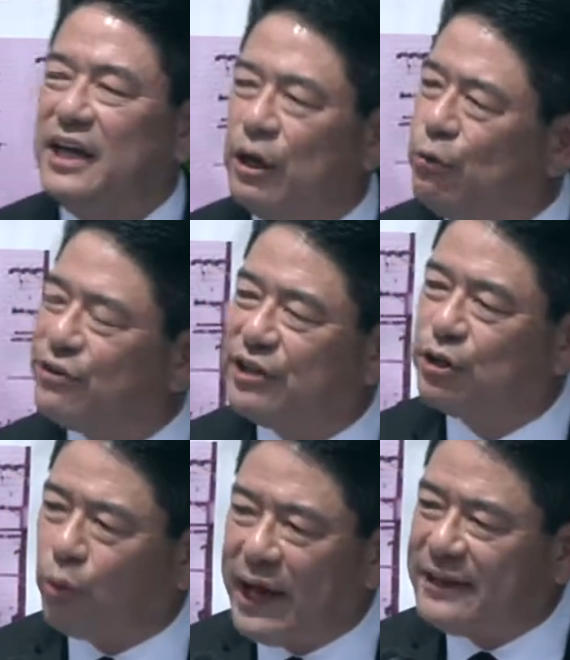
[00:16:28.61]
It was a
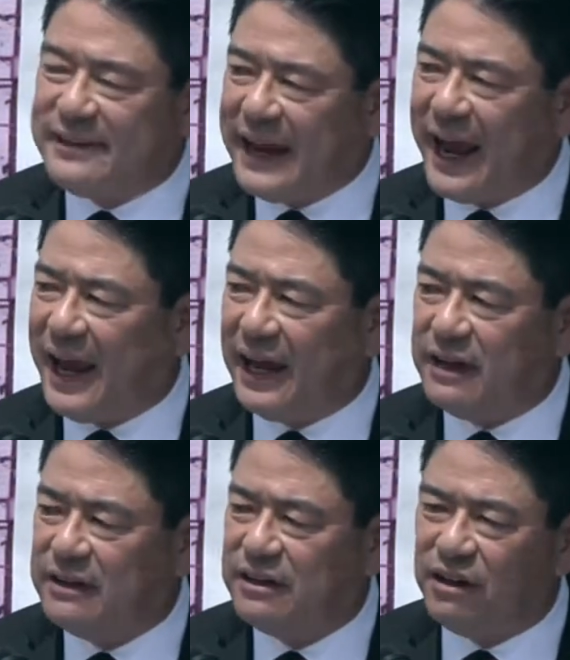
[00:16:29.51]
great day,
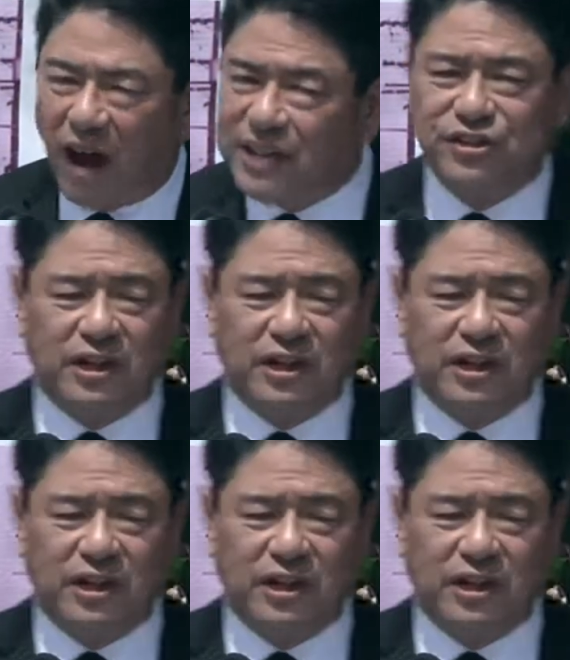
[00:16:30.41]
not